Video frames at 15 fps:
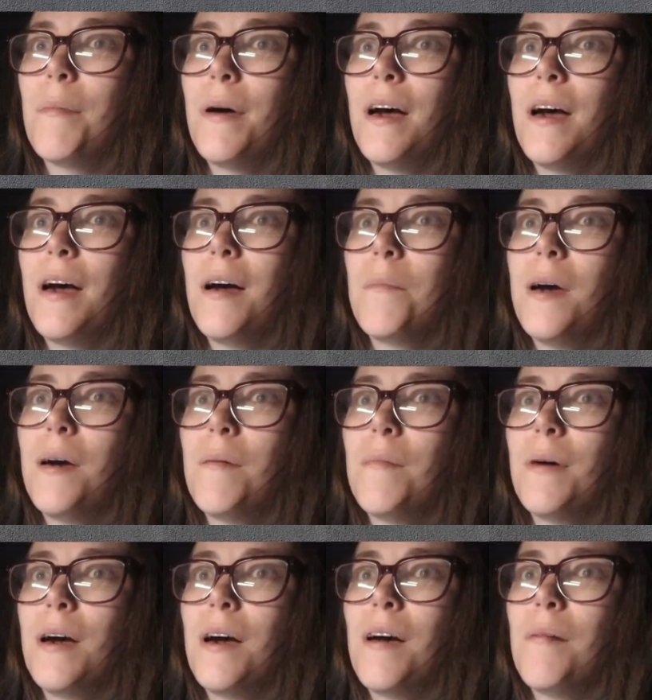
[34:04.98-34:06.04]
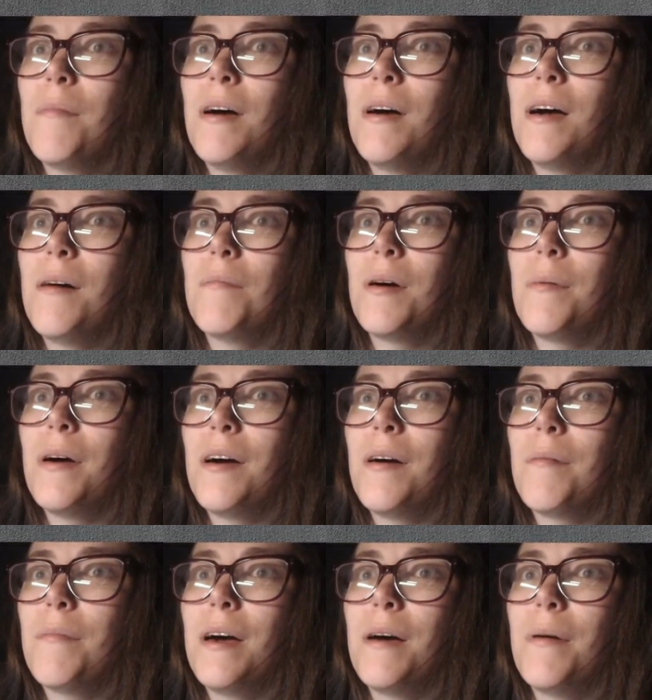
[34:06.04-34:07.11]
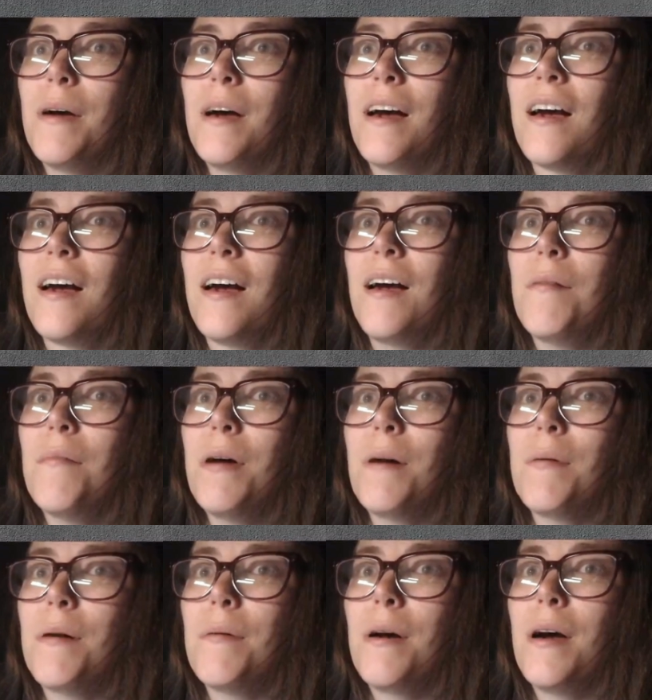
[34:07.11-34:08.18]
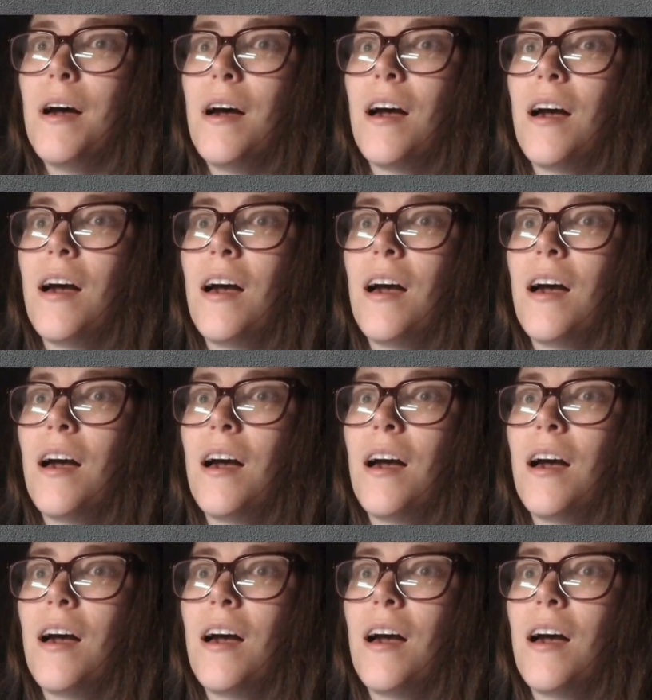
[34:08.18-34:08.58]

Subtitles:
ba ba ba ba ba ba ba ba ba ba ba.